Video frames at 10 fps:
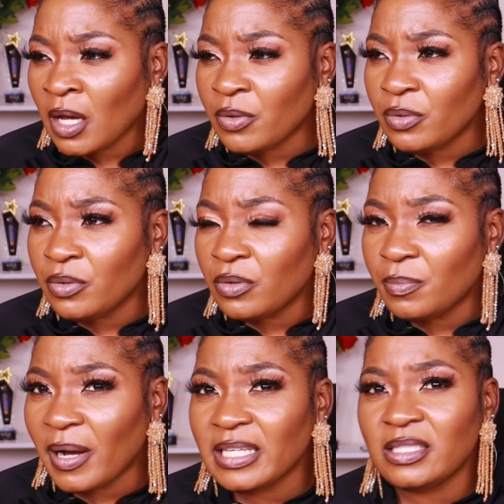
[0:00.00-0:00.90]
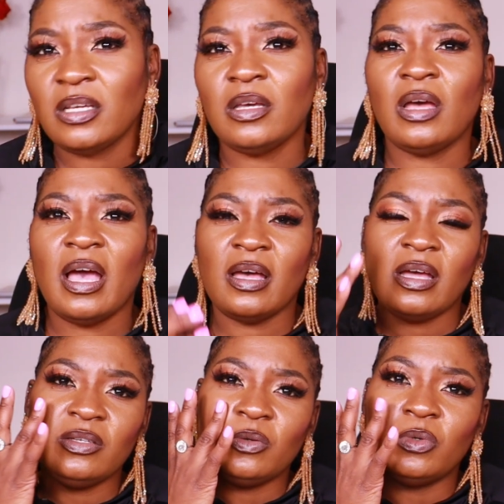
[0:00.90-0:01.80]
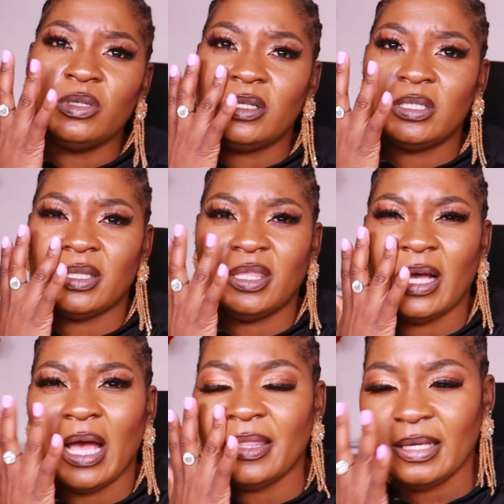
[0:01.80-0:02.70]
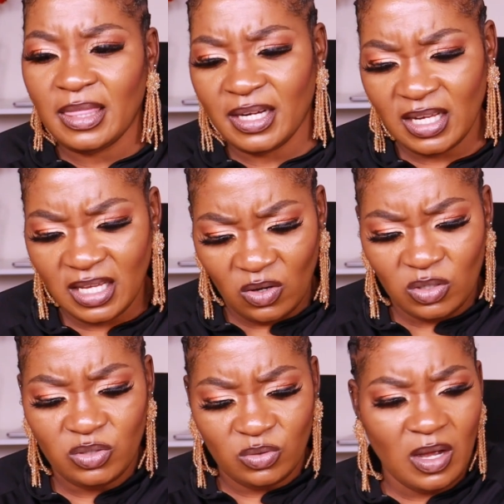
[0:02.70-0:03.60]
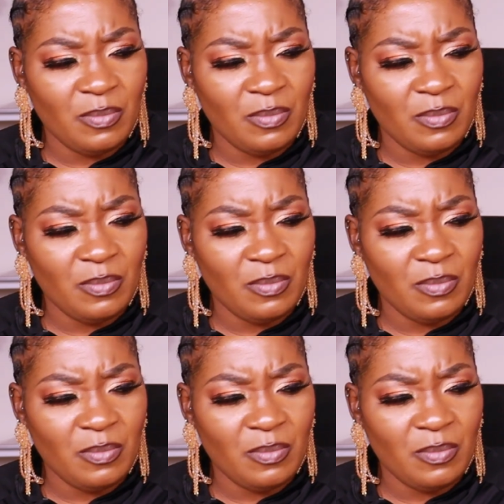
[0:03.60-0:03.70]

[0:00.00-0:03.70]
I don't know, but you would think, I think three or two,